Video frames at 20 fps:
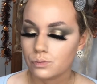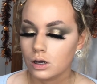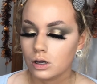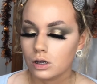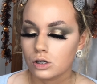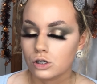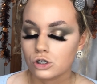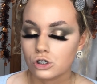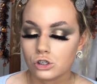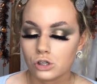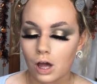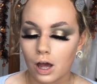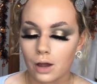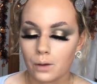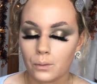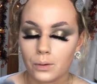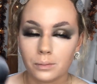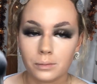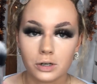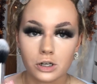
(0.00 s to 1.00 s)
So
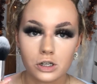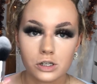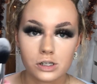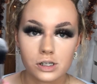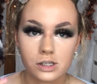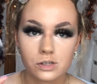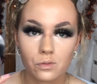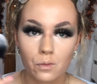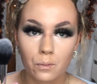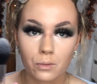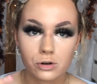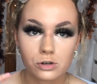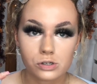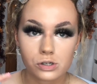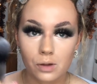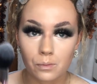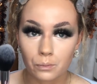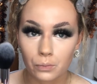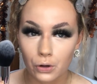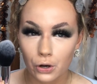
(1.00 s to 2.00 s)
I'm going to use this for bronzer
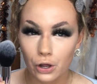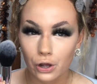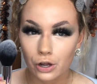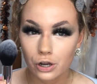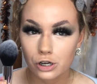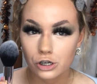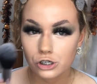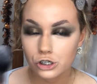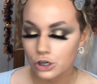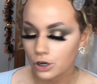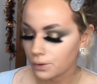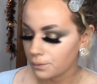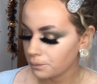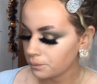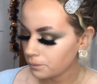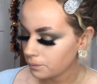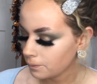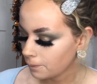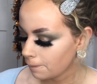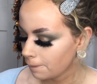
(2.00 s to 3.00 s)
and blush.
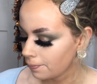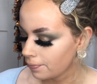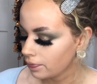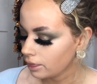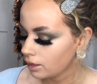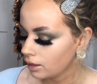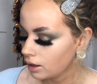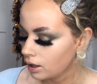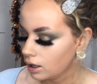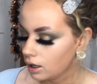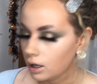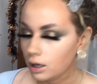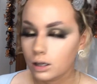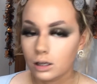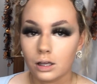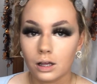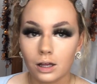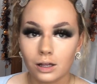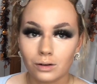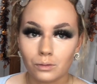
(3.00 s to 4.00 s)

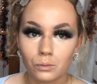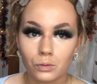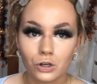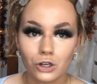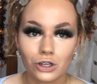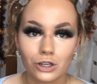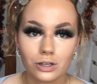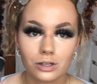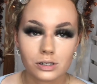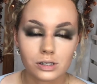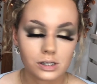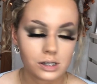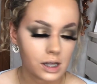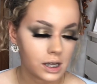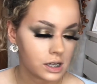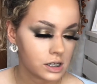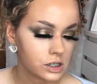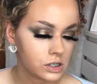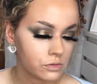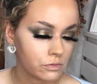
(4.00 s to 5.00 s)
And I'm going to use
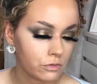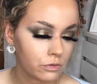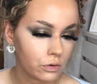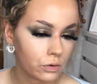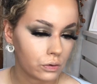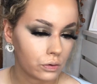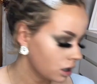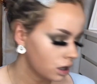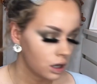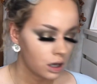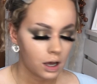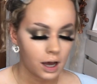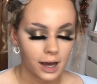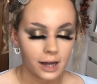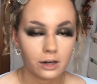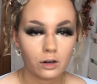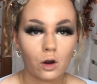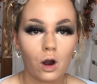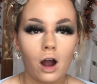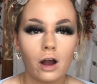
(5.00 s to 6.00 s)
this for, and
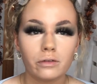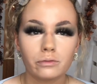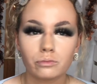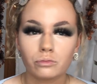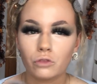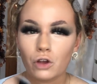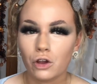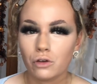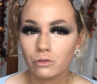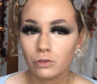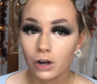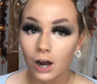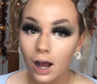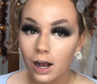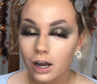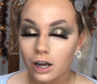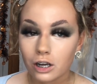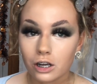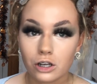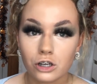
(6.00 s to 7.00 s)
I don't feel like I
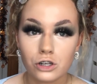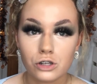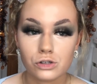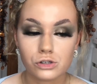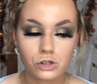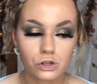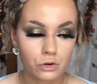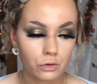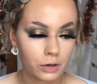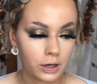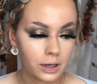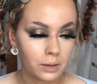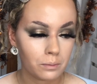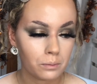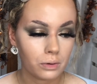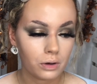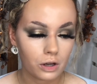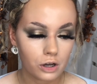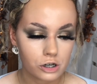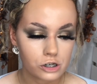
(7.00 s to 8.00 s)
can use cream
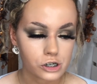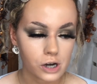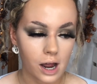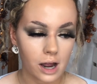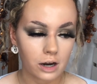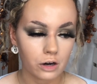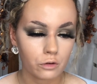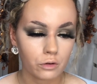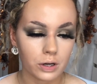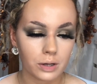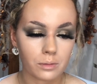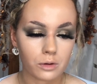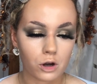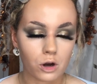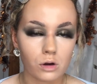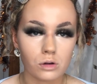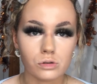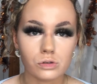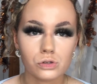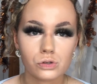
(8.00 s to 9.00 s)
blush and cream
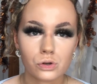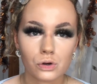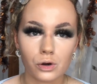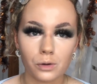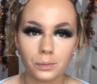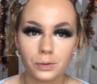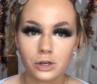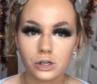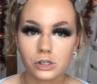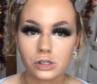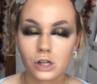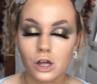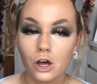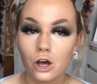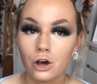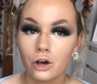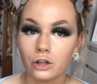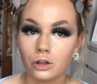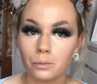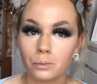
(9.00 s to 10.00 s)
contour because
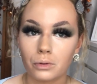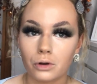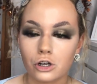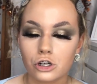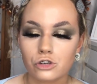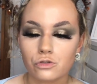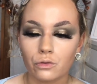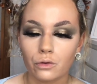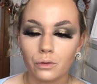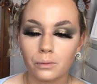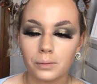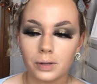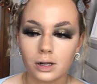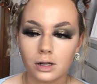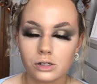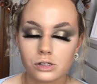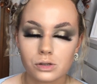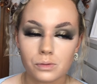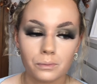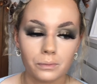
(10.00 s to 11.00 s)
the blush formula is
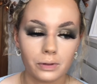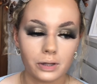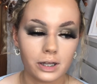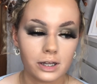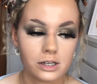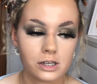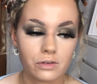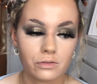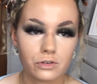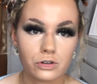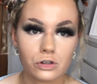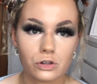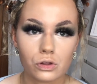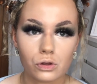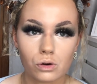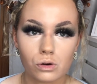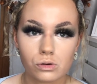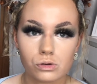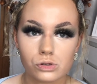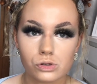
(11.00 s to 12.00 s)
completely different to the
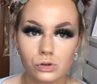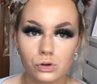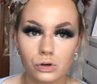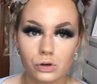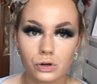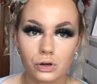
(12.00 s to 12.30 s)
contour.